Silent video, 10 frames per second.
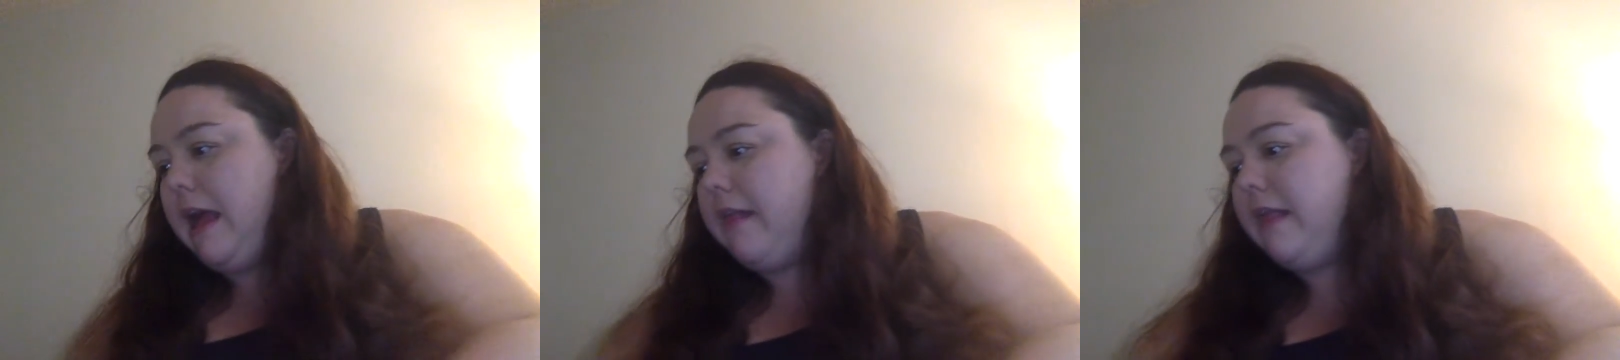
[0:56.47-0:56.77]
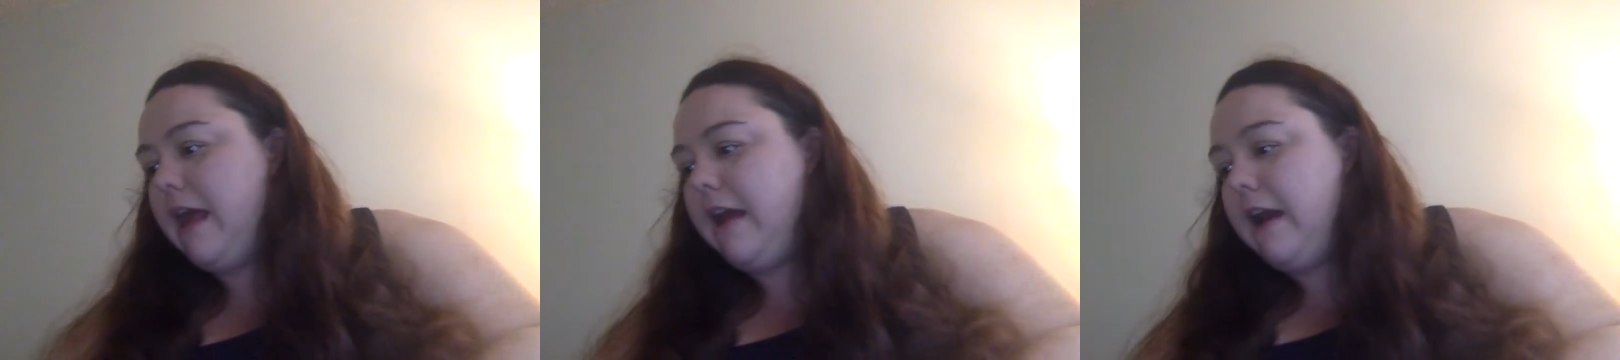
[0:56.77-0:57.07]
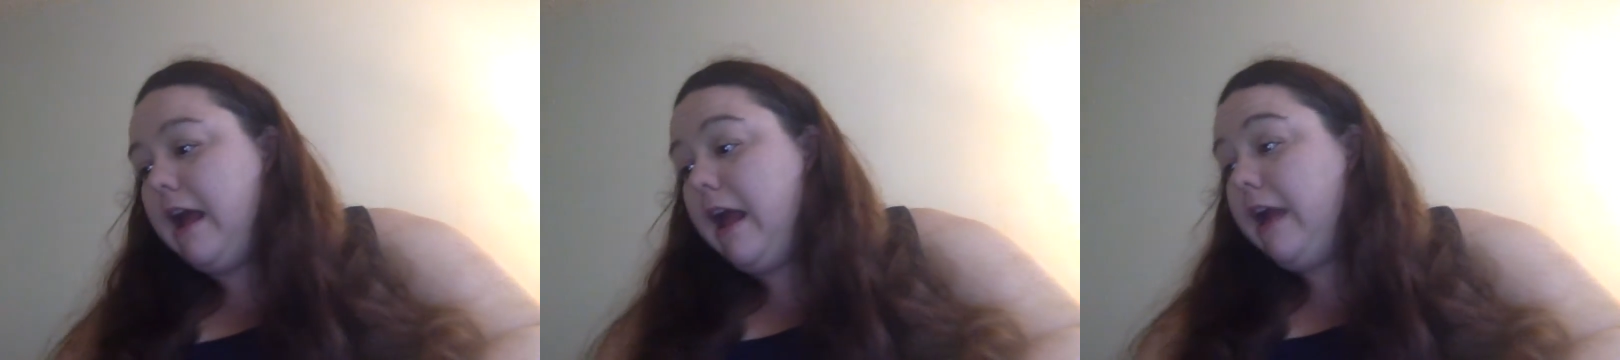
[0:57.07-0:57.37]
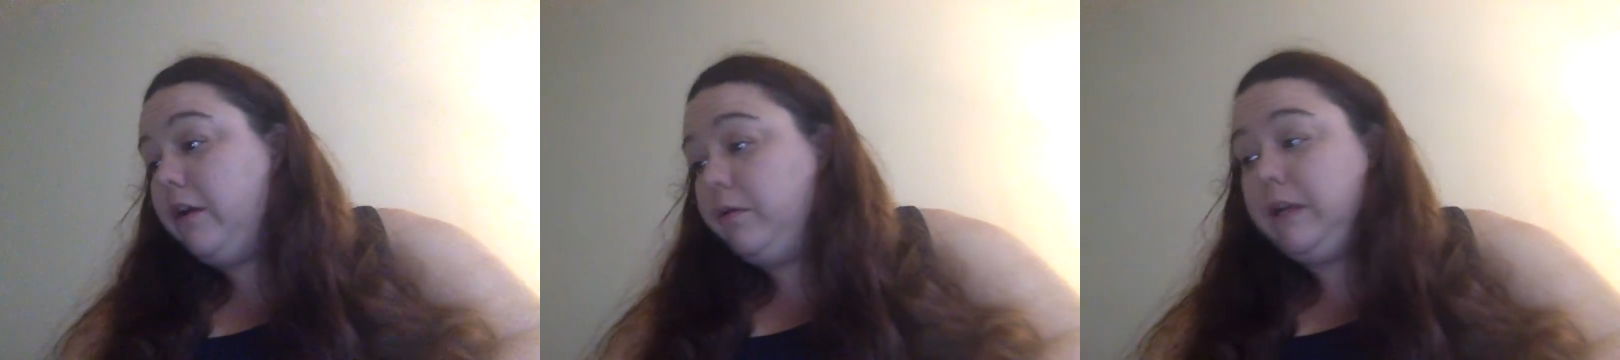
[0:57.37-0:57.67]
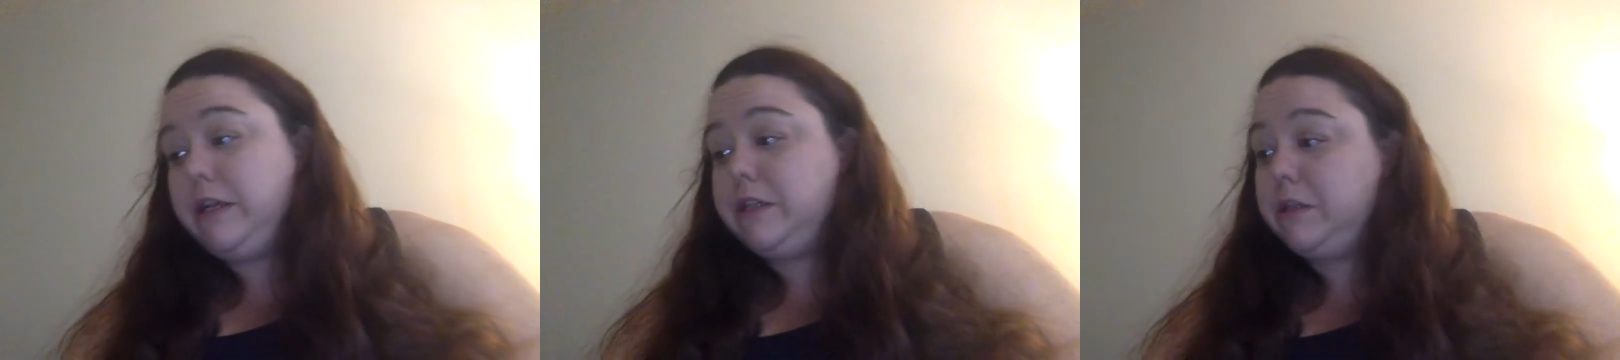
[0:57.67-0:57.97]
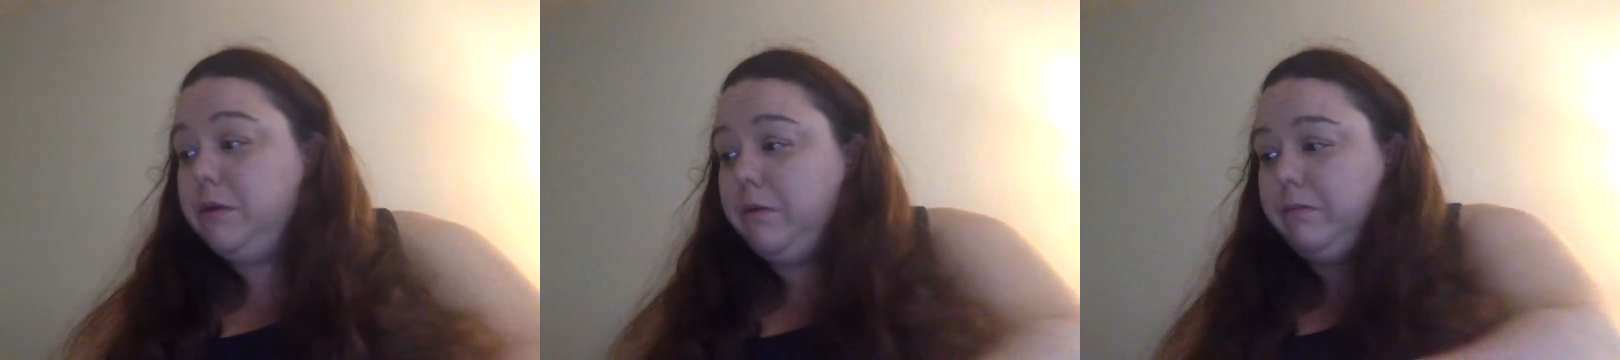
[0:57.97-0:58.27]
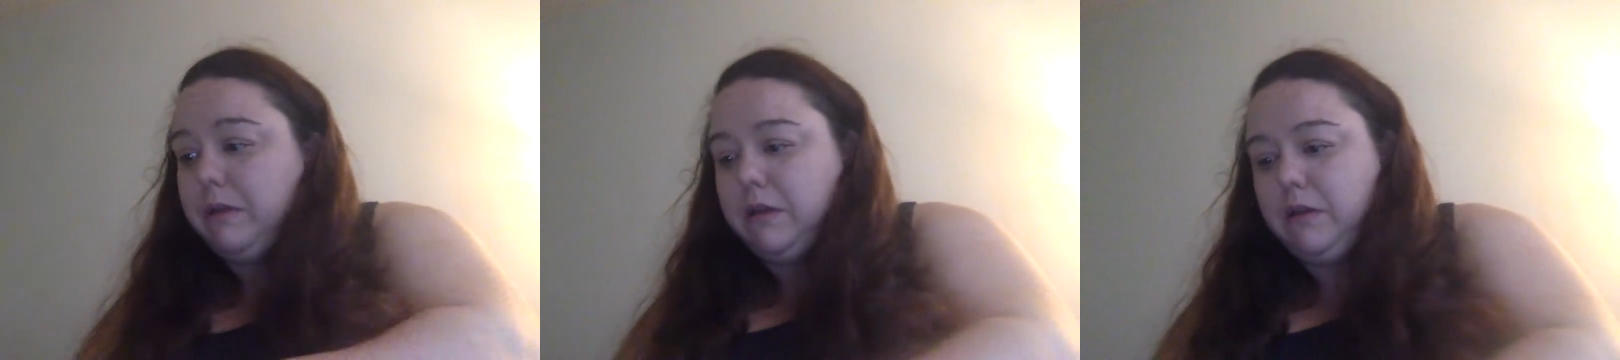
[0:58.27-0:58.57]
and that I can only assume